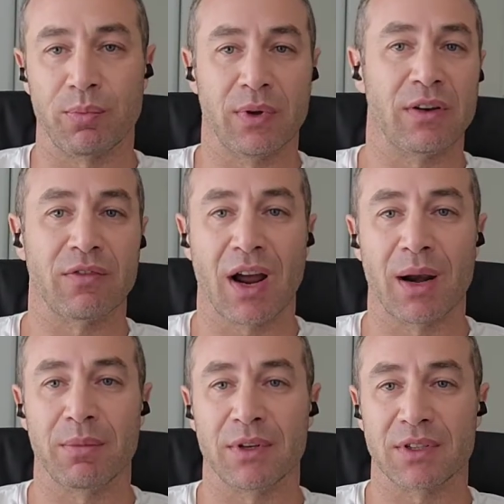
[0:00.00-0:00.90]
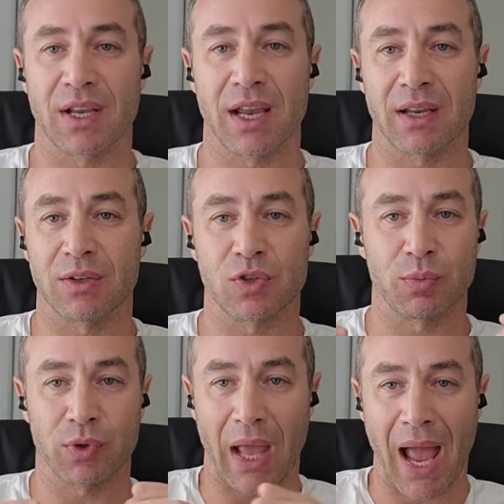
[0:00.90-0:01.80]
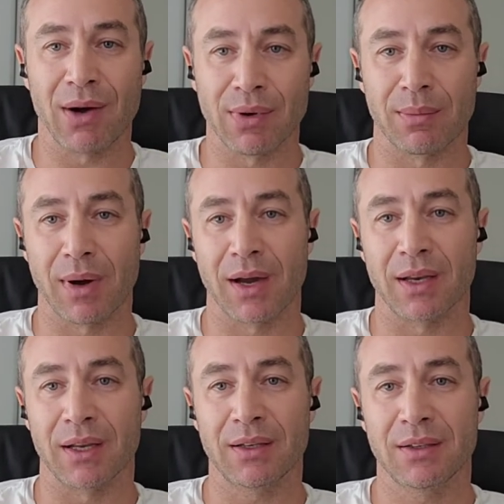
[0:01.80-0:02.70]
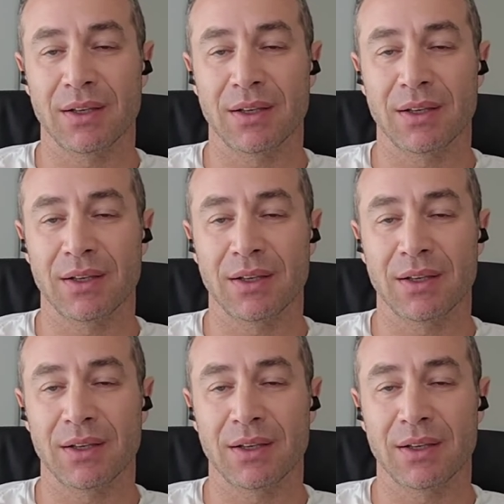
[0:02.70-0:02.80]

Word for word: environment and to put our money